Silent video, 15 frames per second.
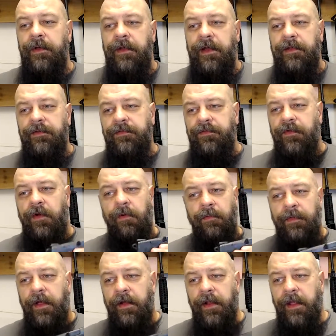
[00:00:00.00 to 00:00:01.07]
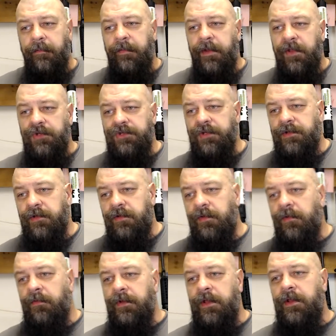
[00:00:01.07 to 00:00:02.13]
And this is all without ammunition. And you
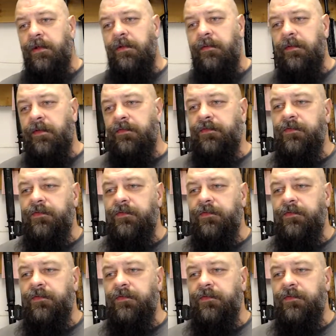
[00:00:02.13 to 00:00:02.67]
don't need to do this.